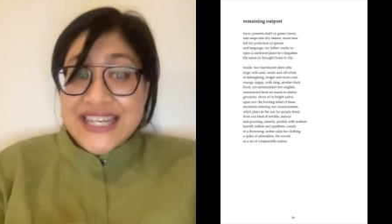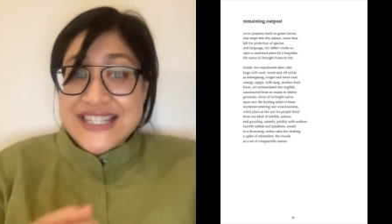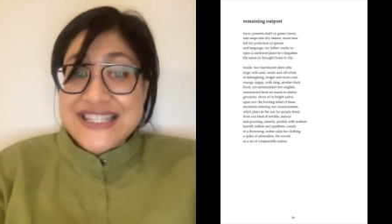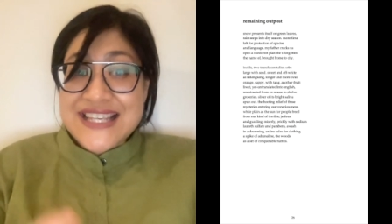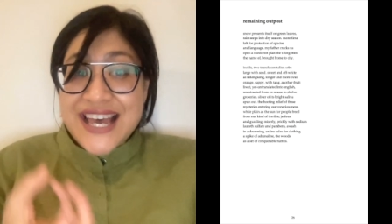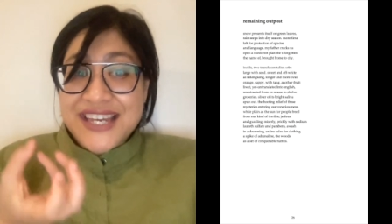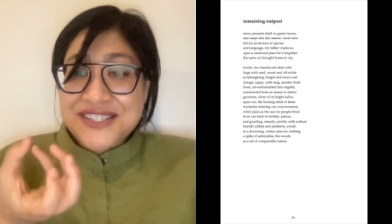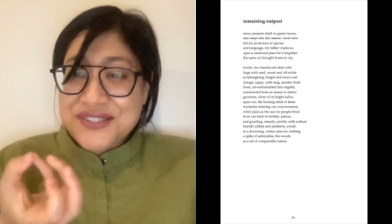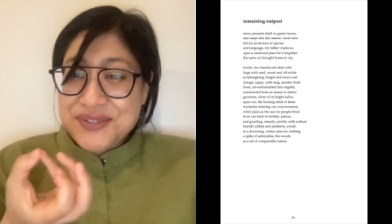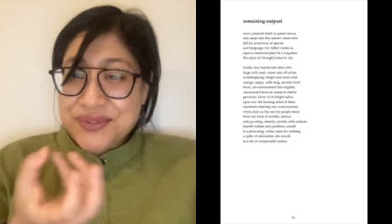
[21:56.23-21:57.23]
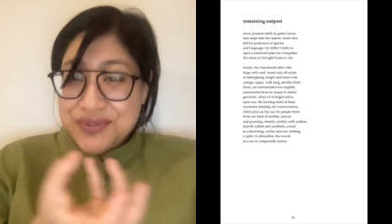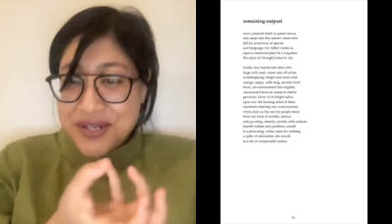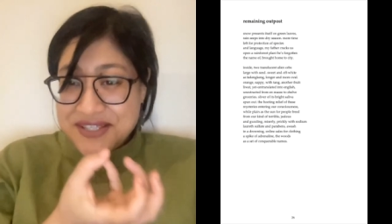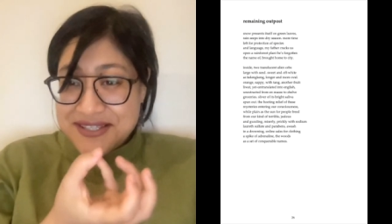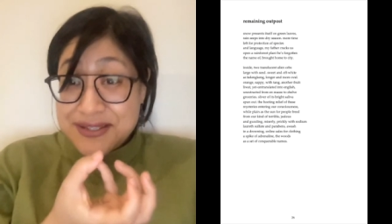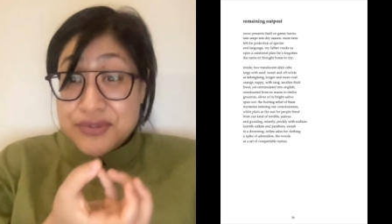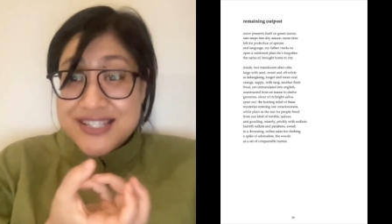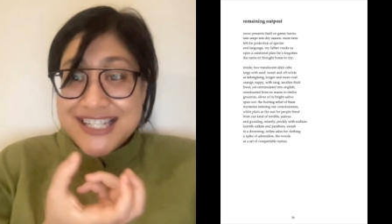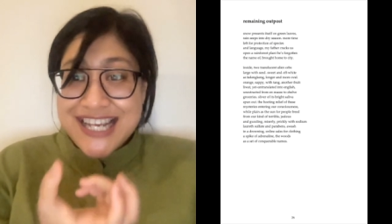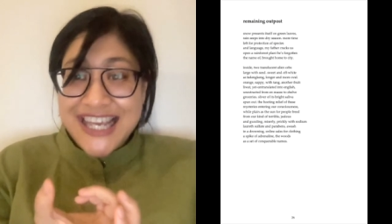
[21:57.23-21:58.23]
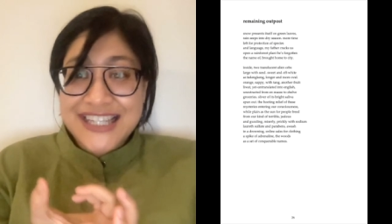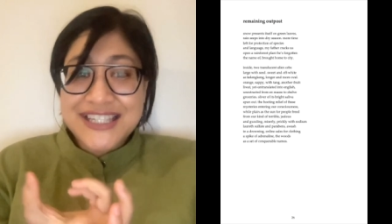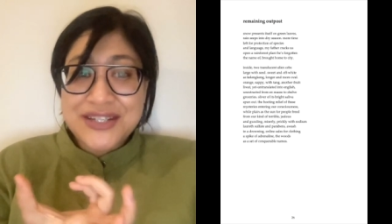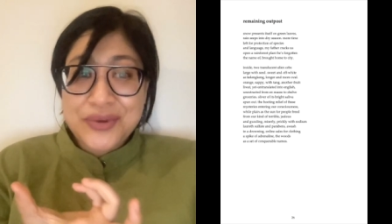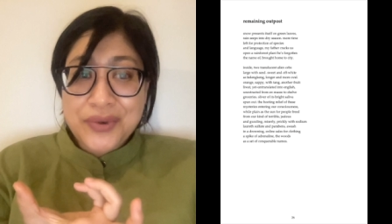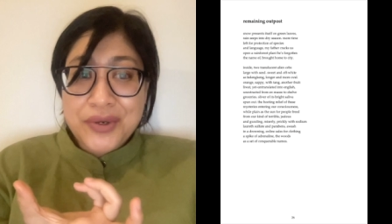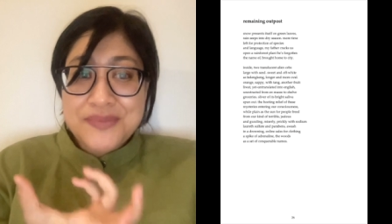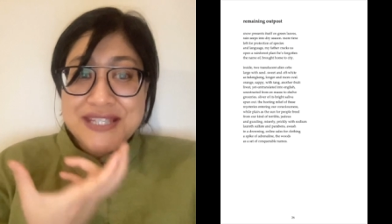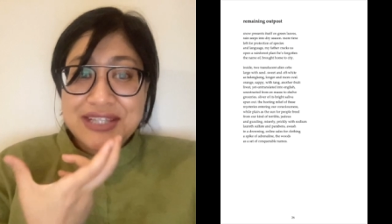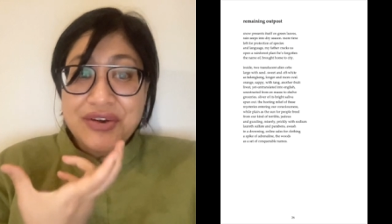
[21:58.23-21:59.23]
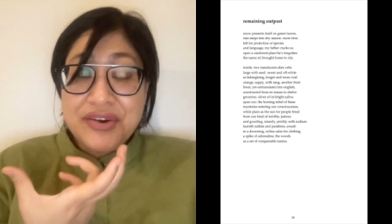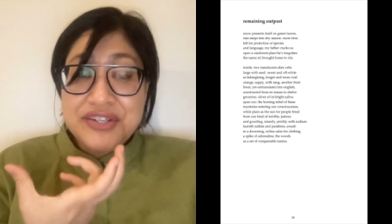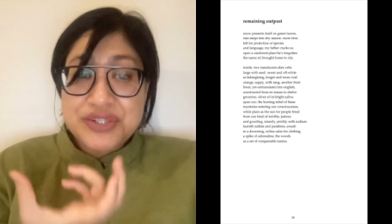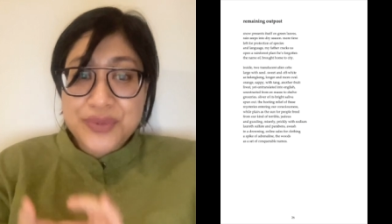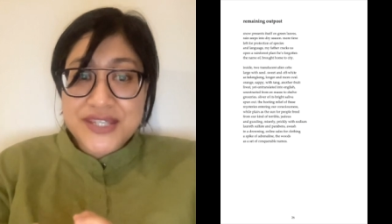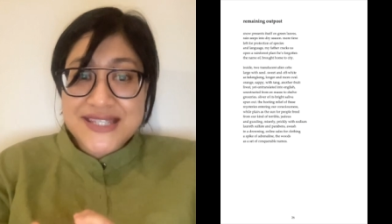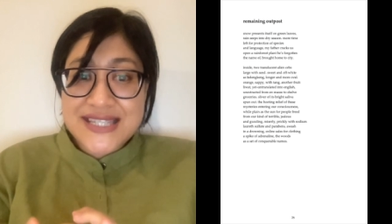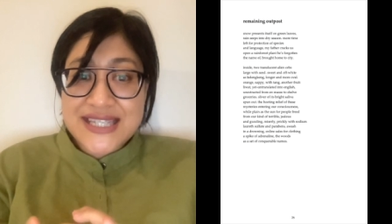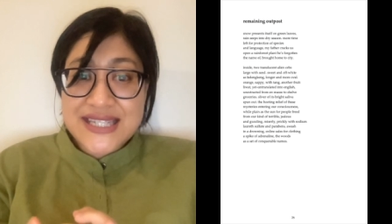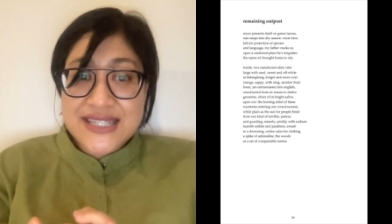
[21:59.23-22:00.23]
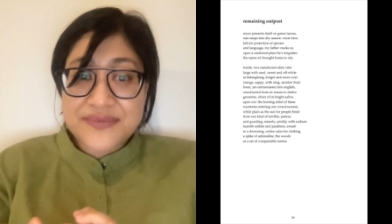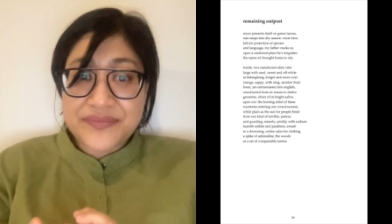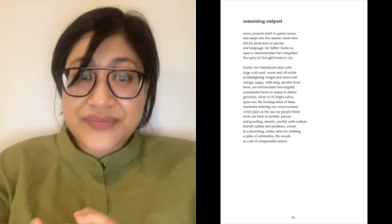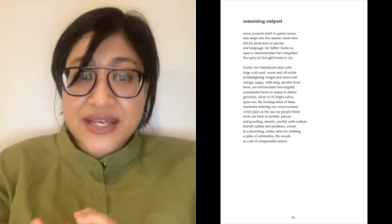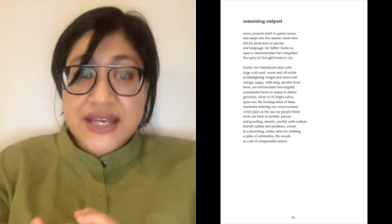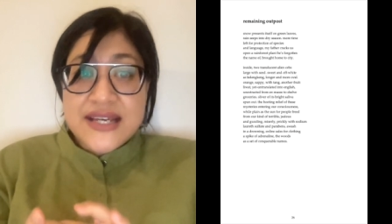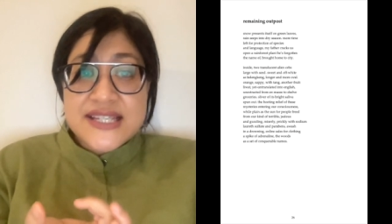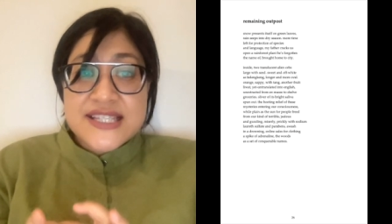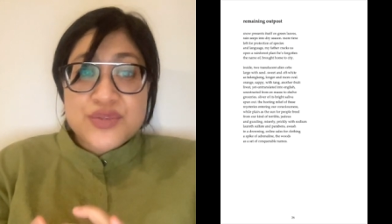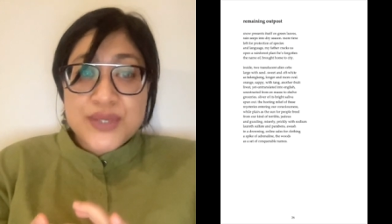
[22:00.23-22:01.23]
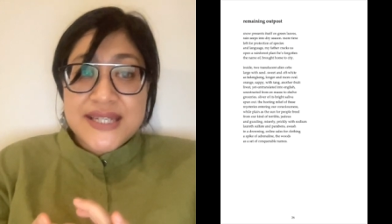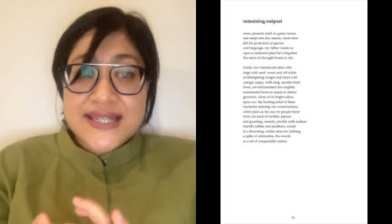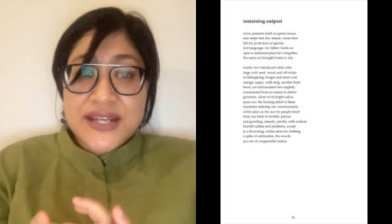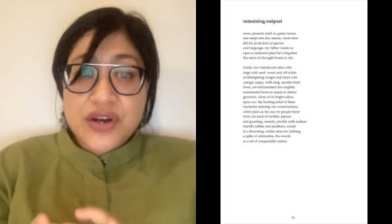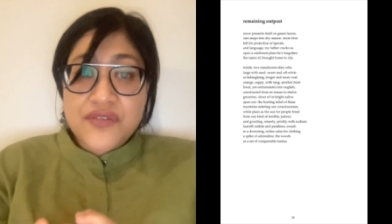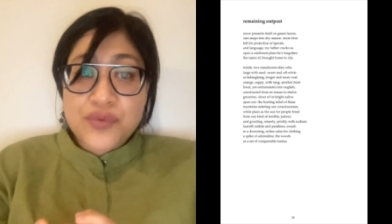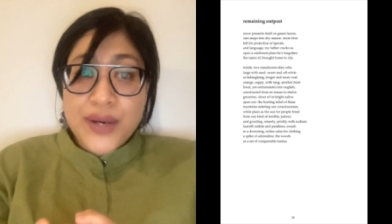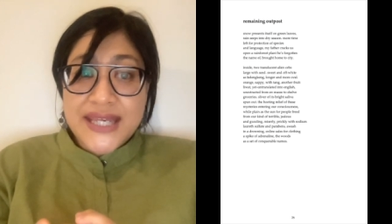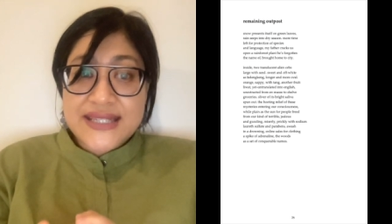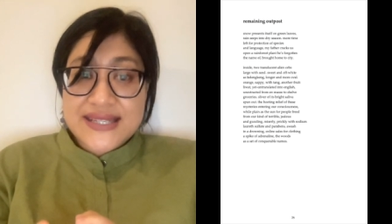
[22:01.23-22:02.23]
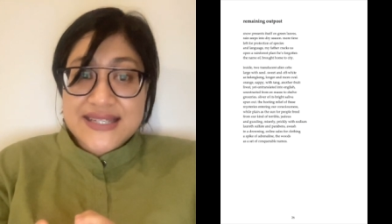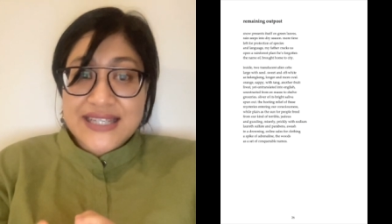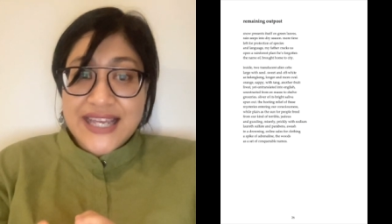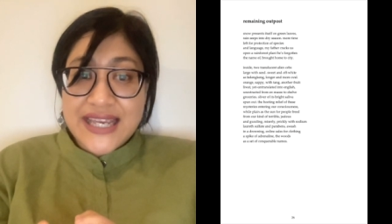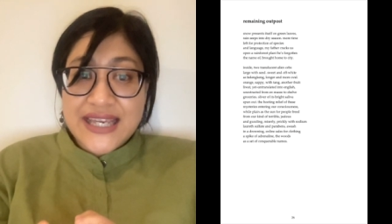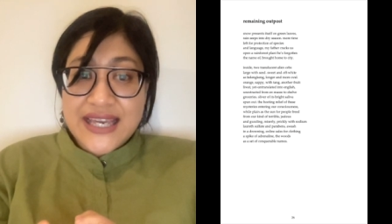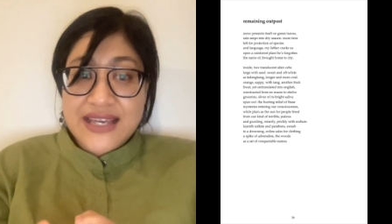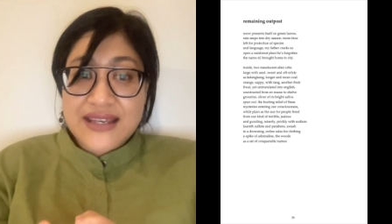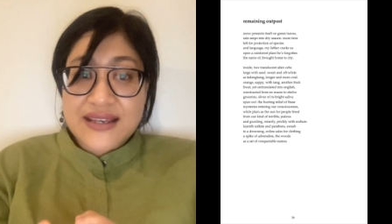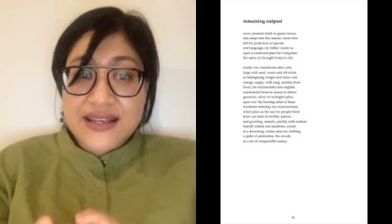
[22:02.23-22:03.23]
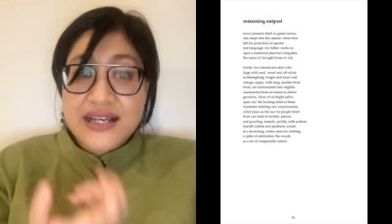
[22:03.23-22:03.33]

Inside, two translucent alien orbs large with seed, sweet and off-white as kelengkeng,